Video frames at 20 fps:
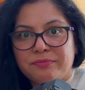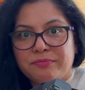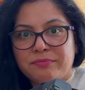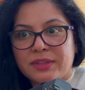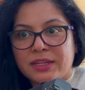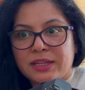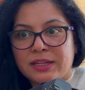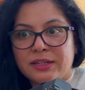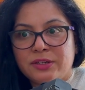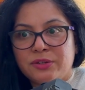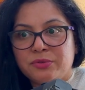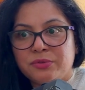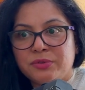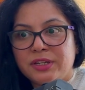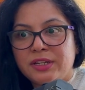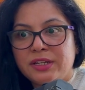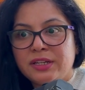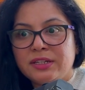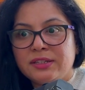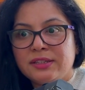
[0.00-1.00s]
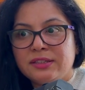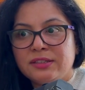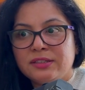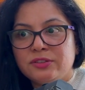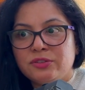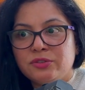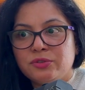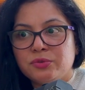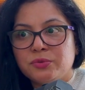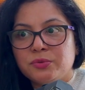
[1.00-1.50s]
and you need
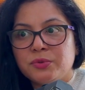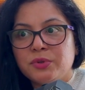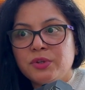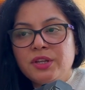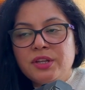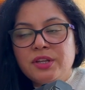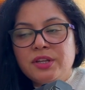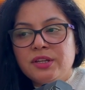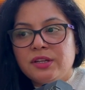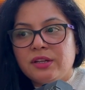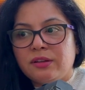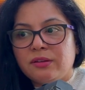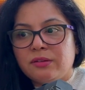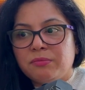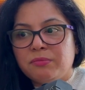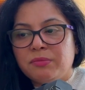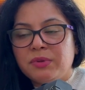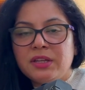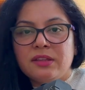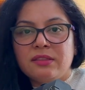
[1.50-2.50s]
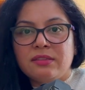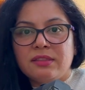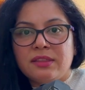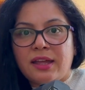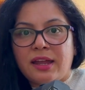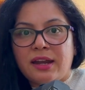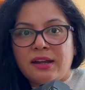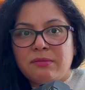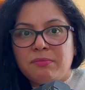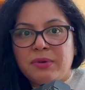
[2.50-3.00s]
to be in
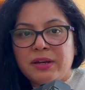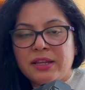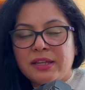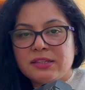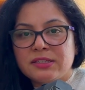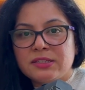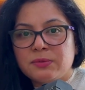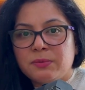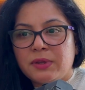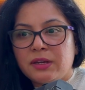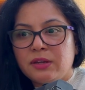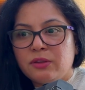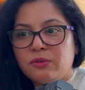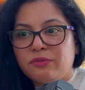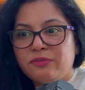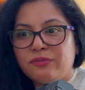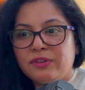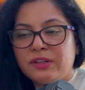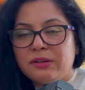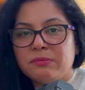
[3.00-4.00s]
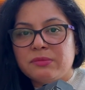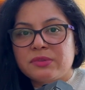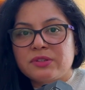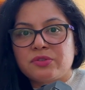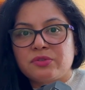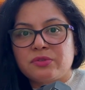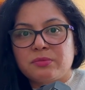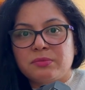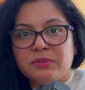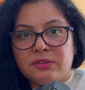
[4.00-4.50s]
that place where you feel
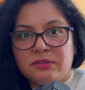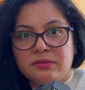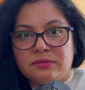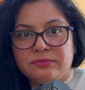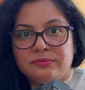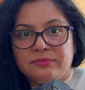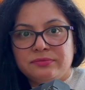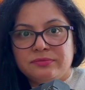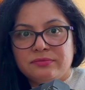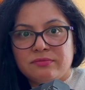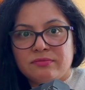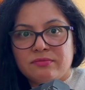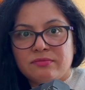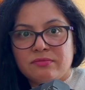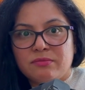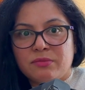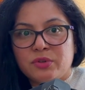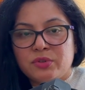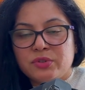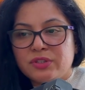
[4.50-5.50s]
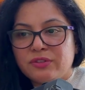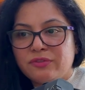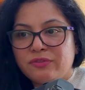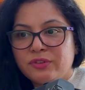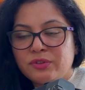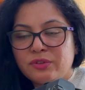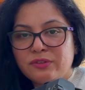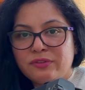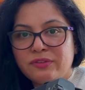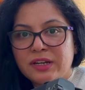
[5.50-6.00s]
miserable. Because if
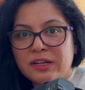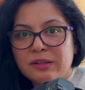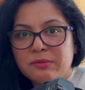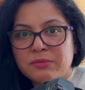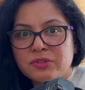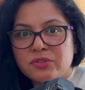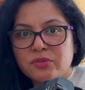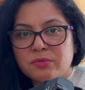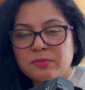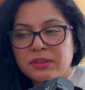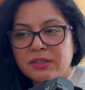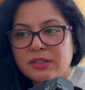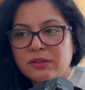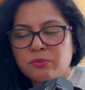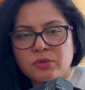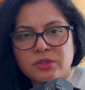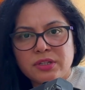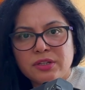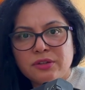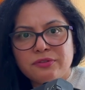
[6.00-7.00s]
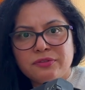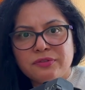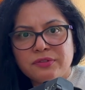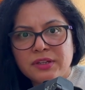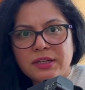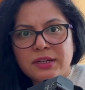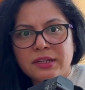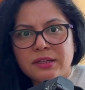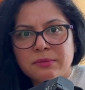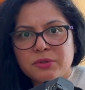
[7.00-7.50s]
you're not feeling miserable, then what are you
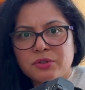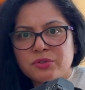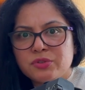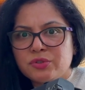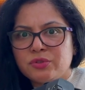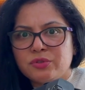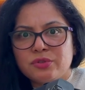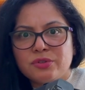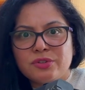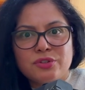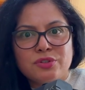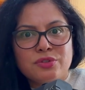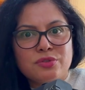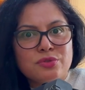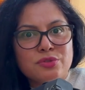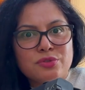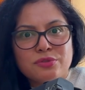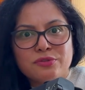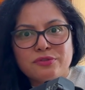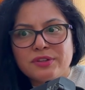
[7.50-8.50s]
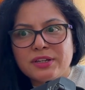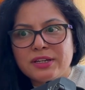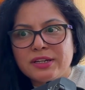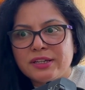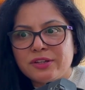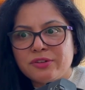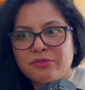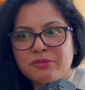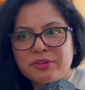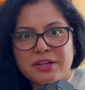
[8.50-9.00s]
feeling? Because you're not used to
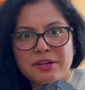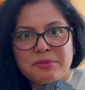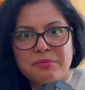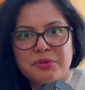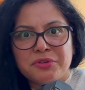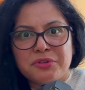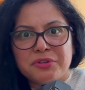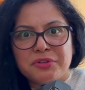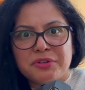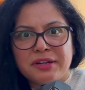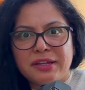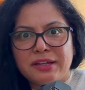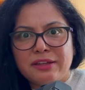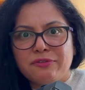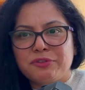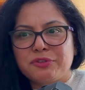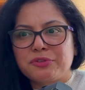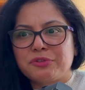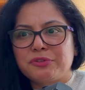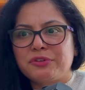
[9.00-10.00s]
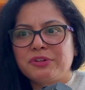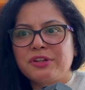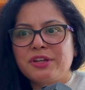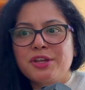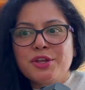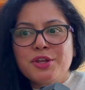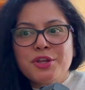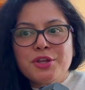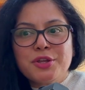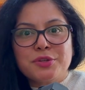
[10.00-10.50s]
feeling great about your life, you're not
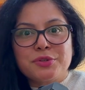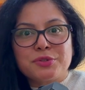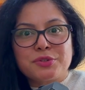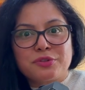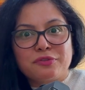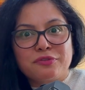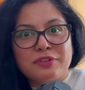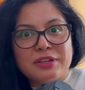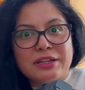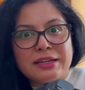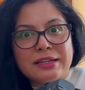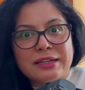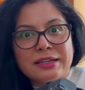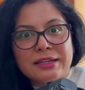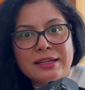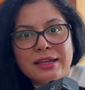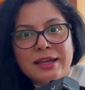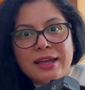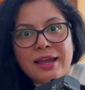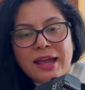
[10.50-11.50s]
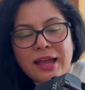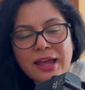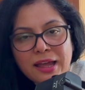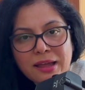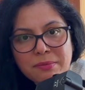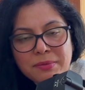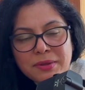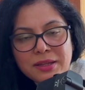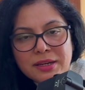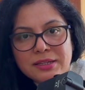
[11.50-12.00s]
used to feeling
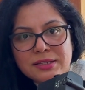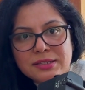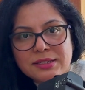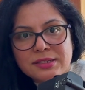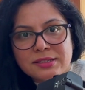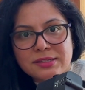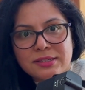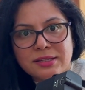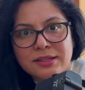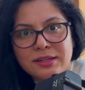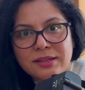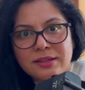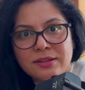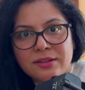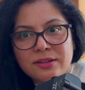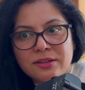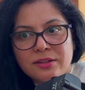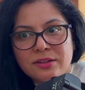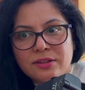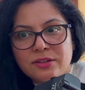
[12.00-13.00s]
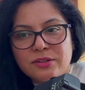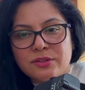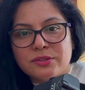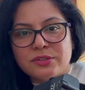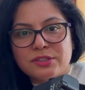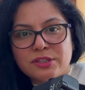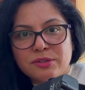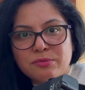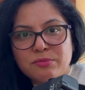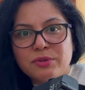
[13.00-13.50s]
happiness. You're
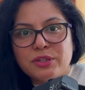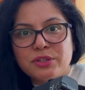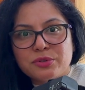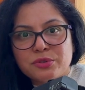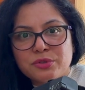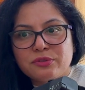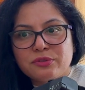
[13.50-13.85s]
simply used to